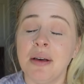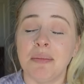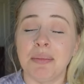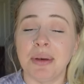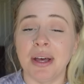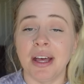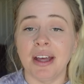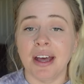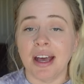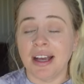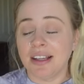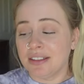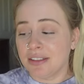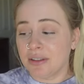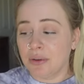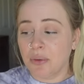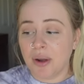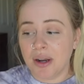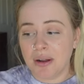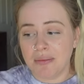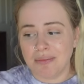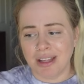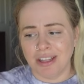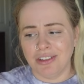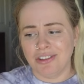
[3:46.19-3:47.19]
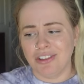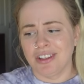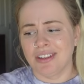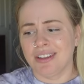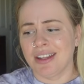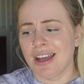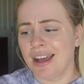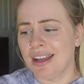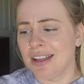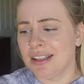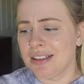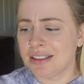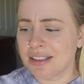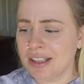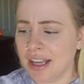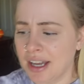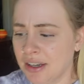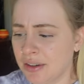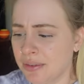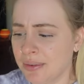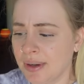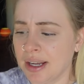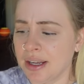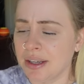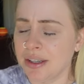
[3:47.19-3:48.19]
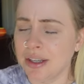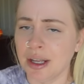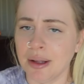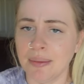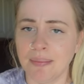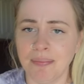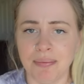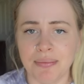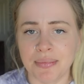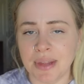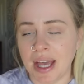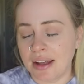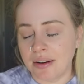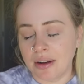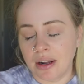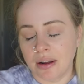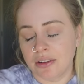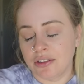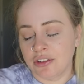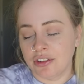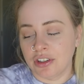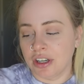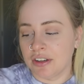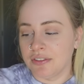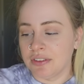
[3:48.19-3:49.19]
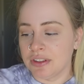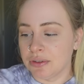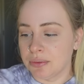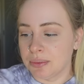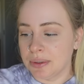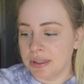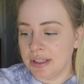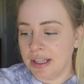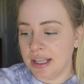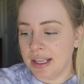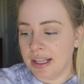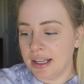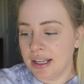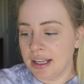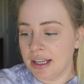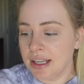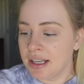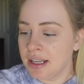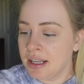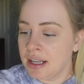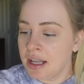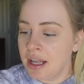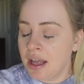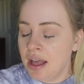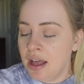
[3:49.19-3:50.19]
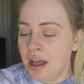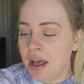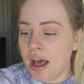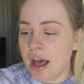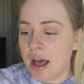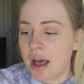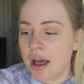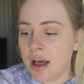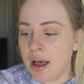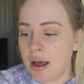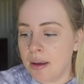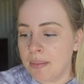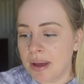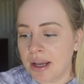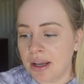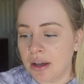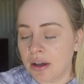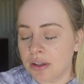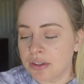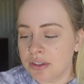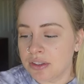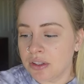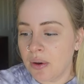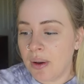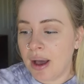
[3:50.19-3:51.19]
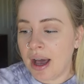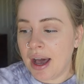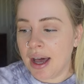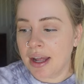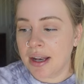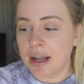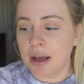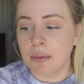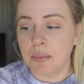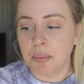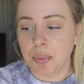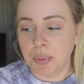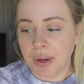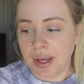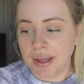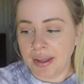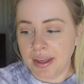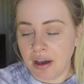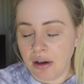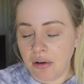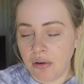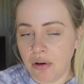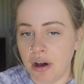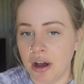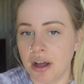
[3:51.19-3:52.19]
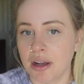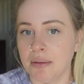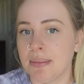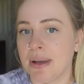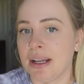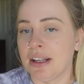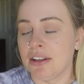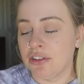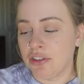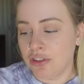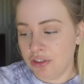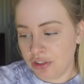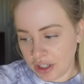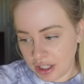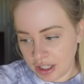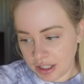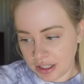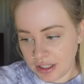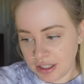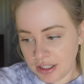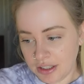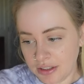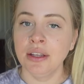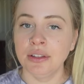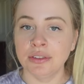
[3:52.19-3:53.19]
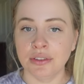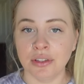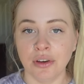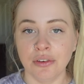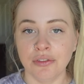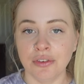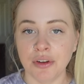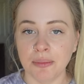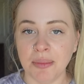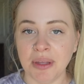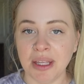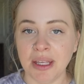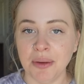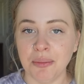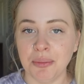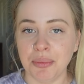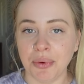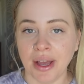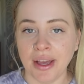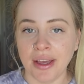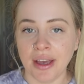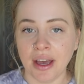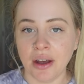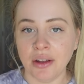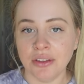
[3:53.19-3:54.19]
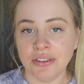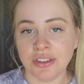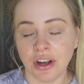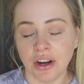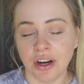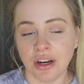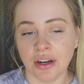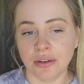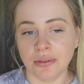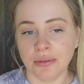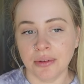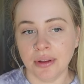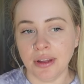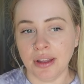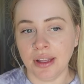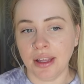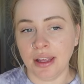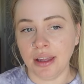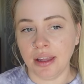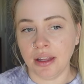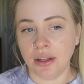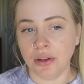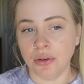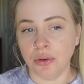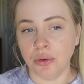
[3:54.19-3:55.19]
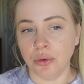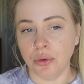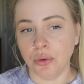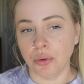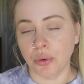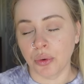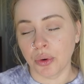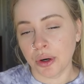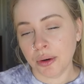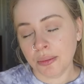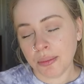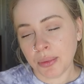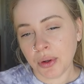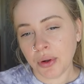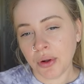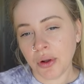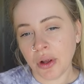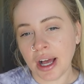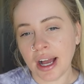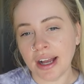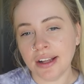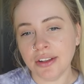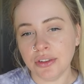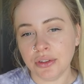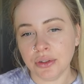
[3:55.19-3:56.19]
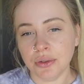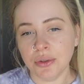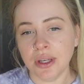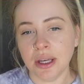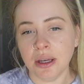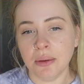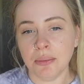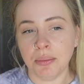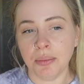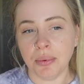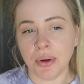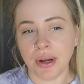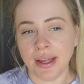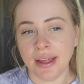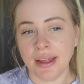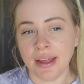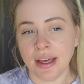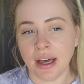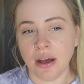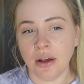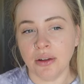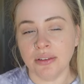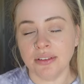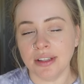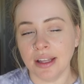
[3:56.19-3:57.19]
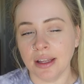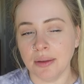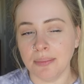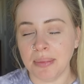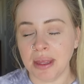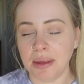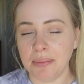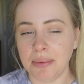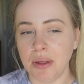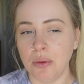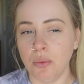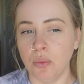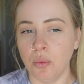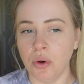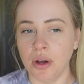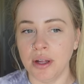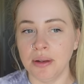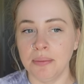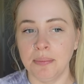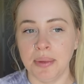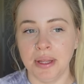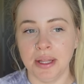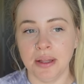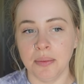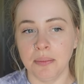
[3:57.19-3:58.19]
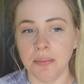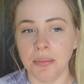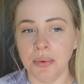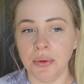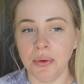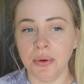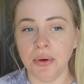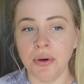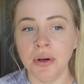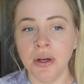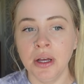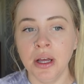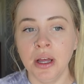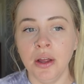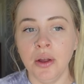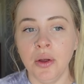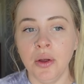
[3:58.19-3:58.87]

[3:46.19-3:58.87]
But I did want to mention that. It's kind of random. I'm not sure if it's related. Um, I also had a breakout on my chin. So for me, breakouts aren't really normal. I do get breakouts, like maybe one pimple